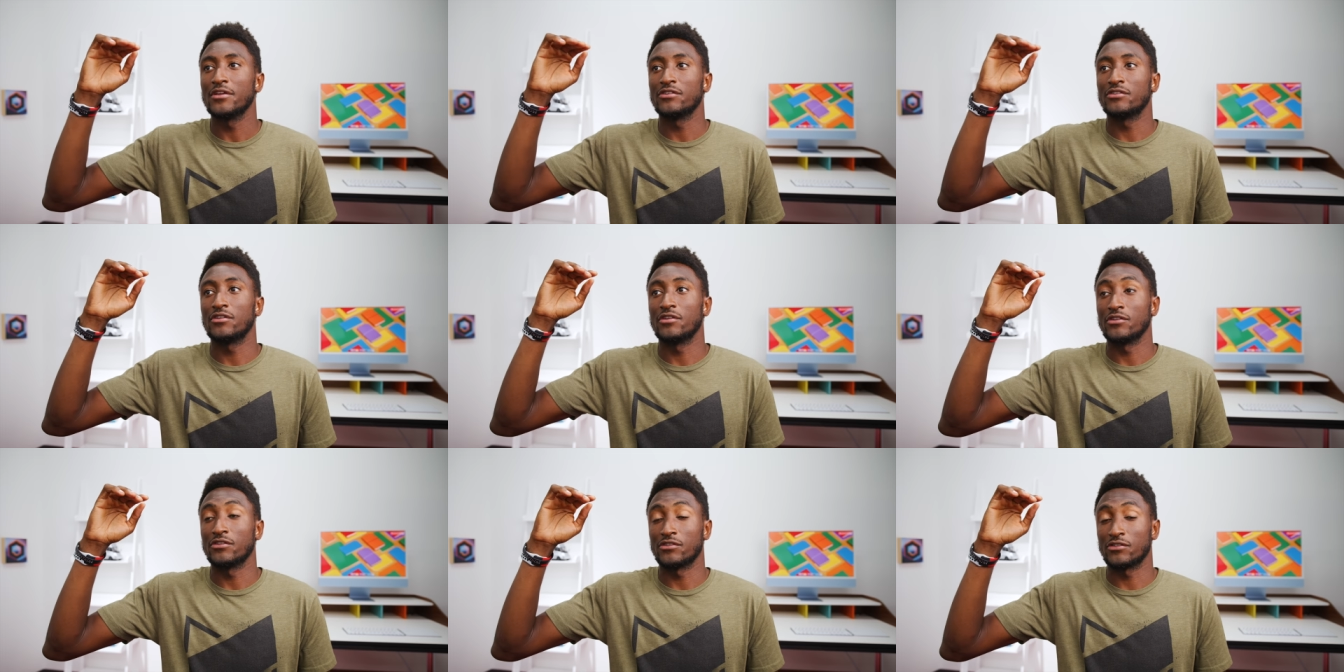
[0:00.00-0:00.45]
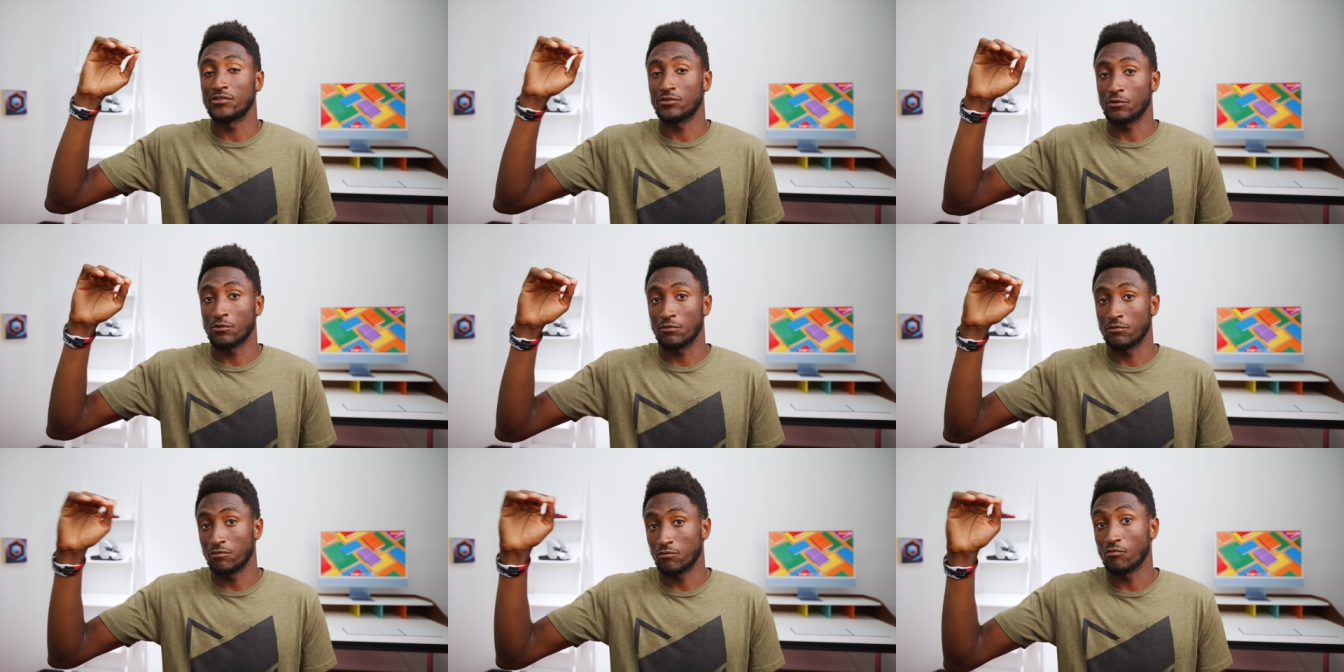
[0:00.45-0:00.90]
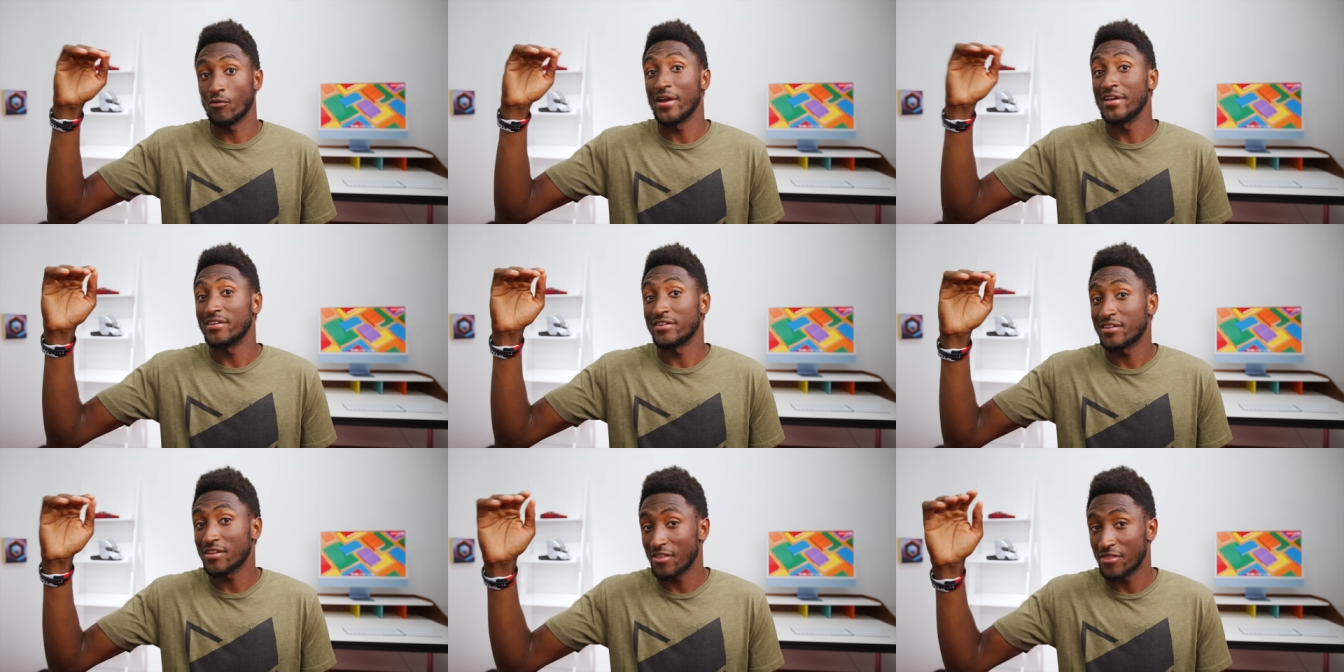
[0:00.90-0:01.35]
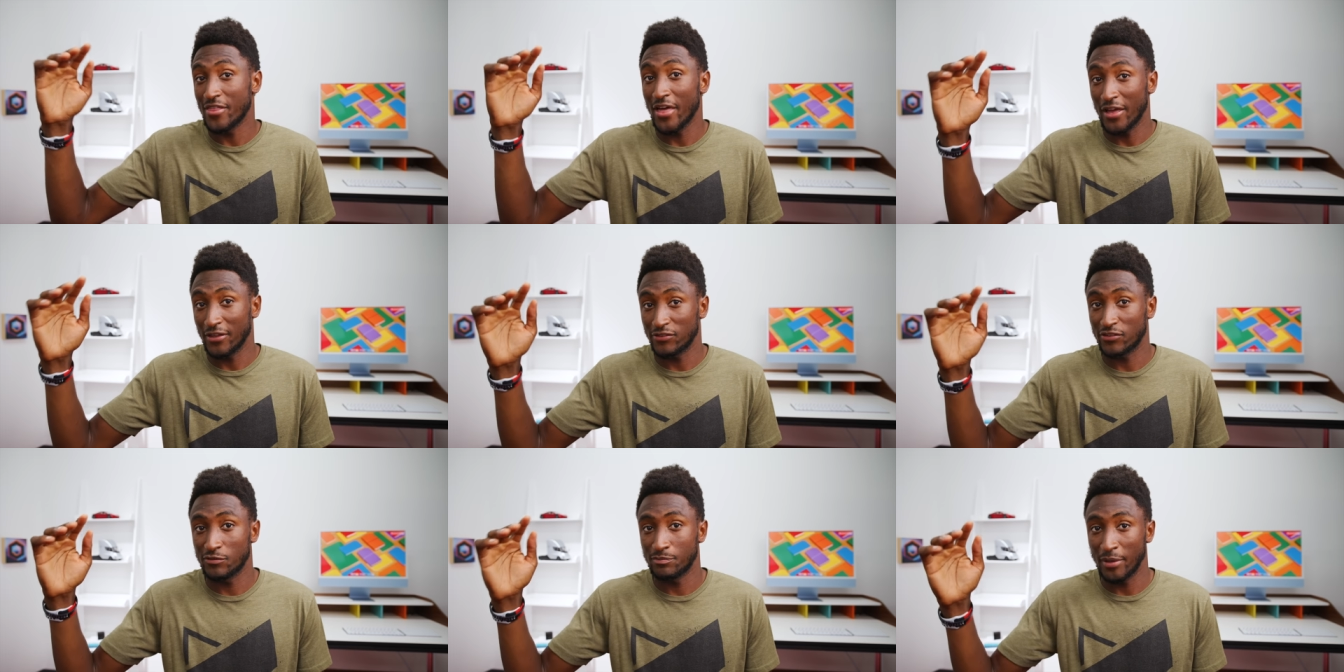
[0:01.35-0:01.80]
to sort of rent
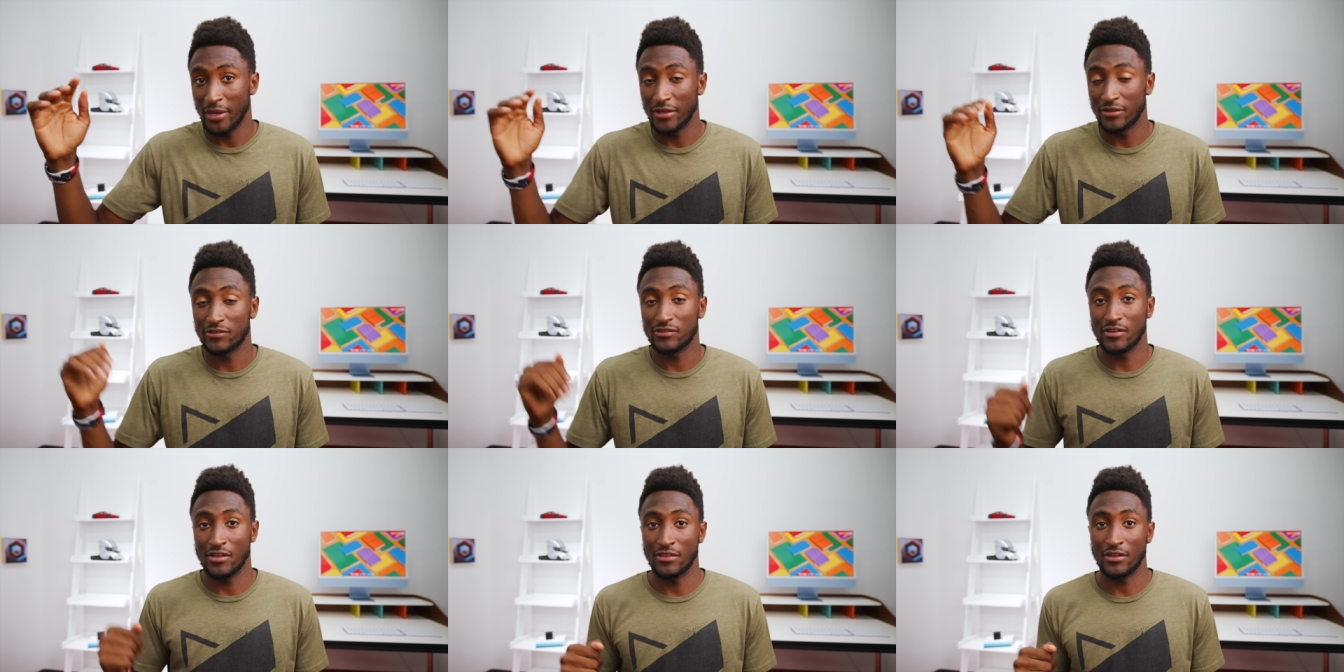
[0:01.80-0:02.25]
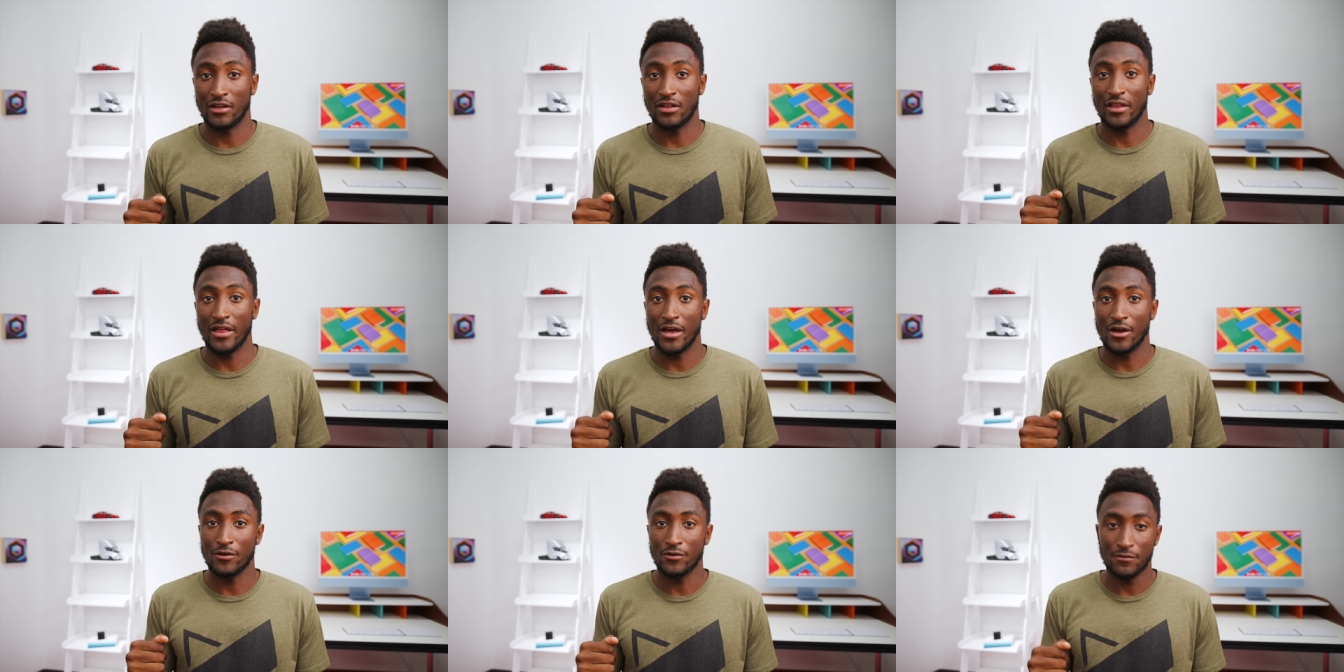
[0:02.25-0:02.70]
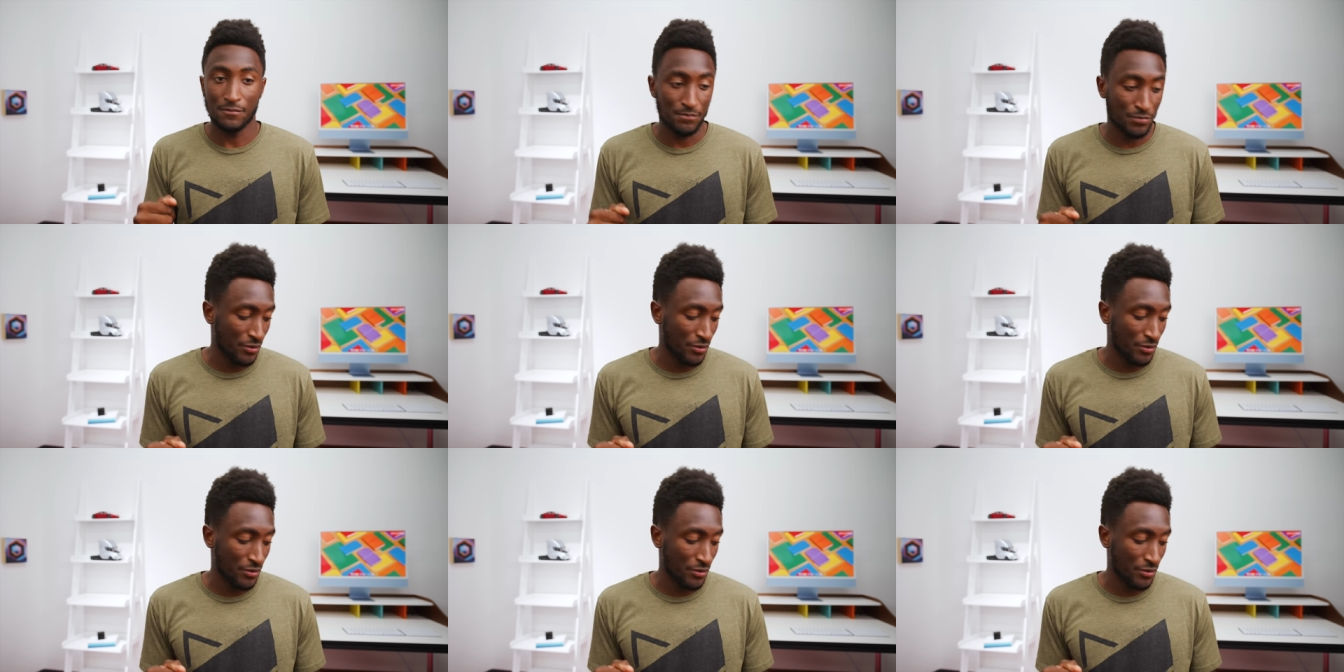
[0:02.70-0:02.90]
that space in the cloud,